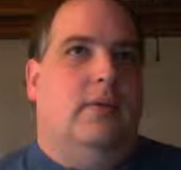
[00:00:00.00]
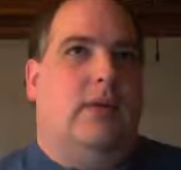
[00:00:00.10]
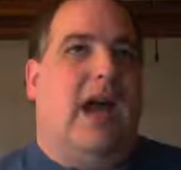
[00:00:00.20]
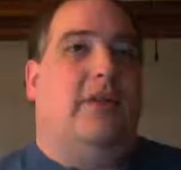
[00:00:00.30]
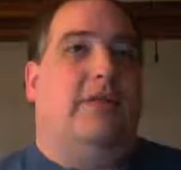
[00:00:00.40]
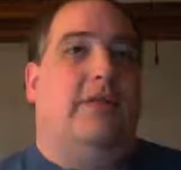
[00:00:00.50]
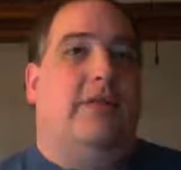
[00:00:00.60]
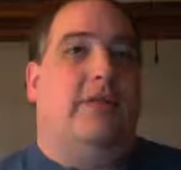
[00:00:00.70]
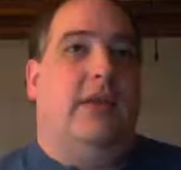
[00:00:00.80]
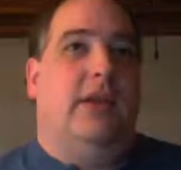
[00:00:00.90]
I
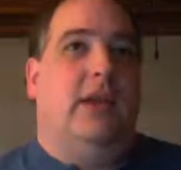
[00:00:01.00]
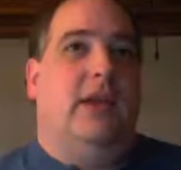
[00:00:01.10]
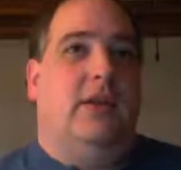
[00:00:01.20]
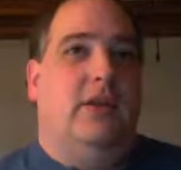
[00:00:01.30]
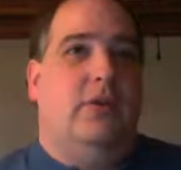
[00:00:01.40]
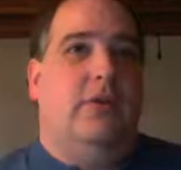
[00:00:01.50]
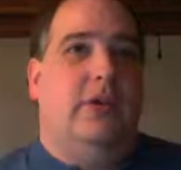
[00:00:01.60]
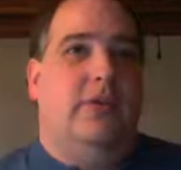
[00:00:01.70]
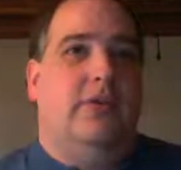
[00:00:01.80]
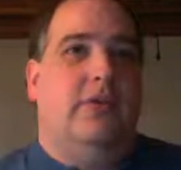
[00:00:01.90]
think I can do
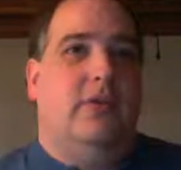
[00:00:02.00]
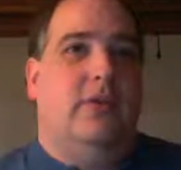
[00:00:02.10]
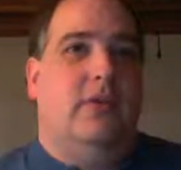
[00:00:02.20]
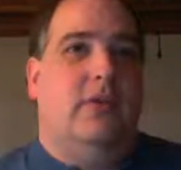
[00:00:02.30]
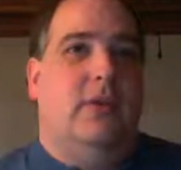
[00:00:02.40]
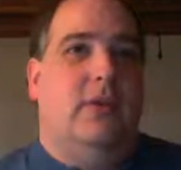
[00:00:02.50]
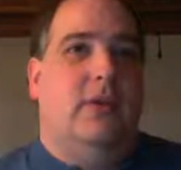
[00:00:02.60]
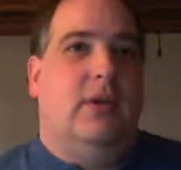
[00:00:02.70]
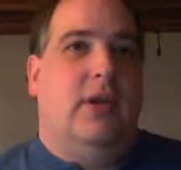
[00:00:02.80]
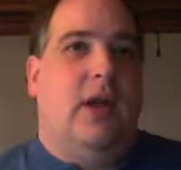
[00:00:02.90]
this.
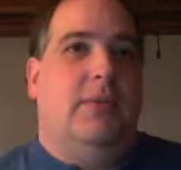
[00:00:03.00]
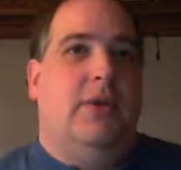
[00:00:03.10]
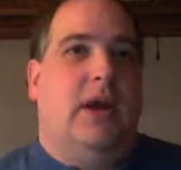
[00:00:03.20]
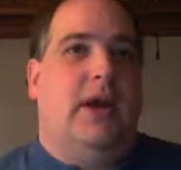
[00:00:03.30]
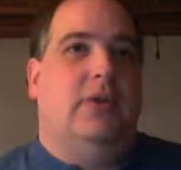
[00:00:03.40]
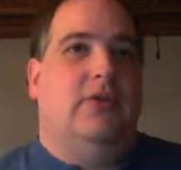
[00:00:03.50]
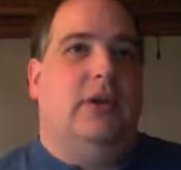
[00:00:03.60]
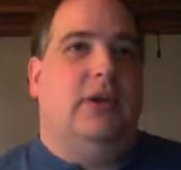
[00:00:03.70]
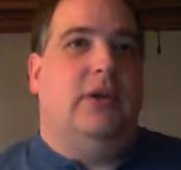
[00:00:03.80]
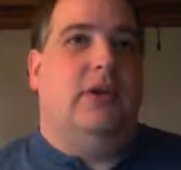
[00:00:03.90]
I'm not actually
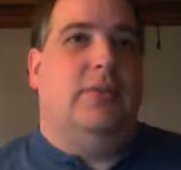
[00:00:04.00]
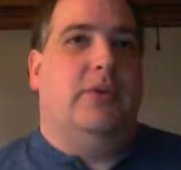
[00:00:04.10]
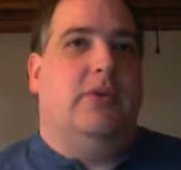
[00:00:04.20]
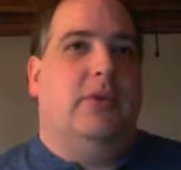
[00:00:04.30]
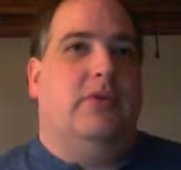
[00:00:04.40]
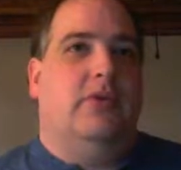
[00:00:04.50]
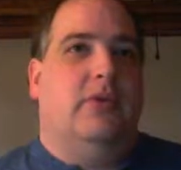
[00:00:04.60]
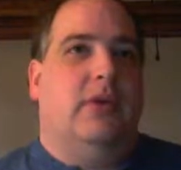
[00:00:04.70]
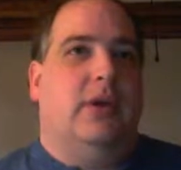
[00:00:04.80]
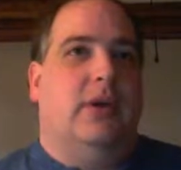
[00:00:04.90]
100% sure.